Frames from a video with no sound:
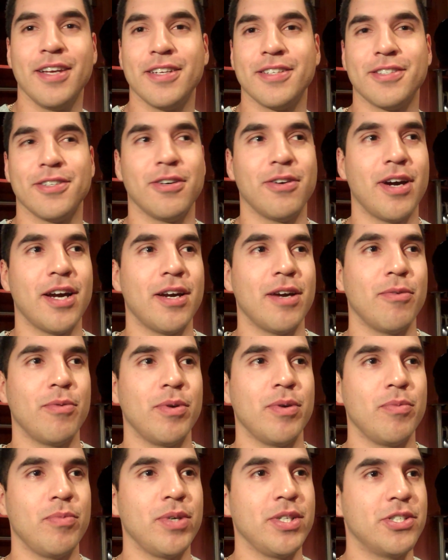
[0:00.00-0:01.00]

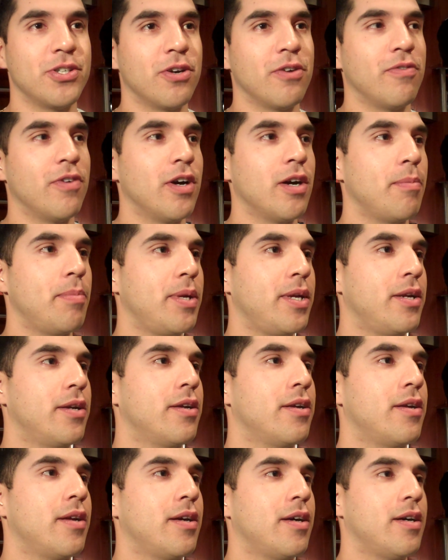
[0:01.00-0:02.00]
so we drove up
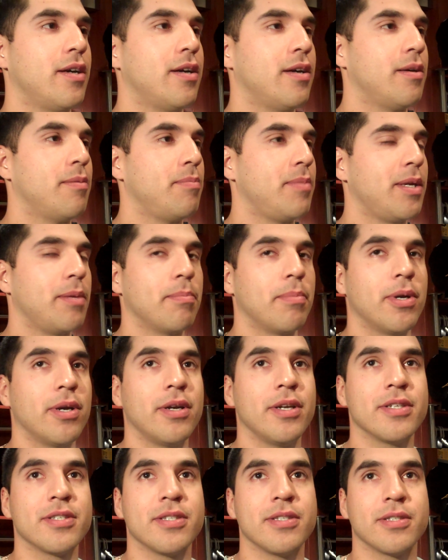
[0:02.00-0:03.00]
here, me and
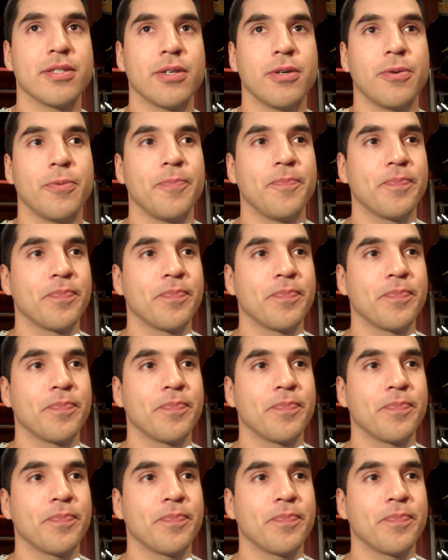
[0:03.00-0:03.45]
Burris, and so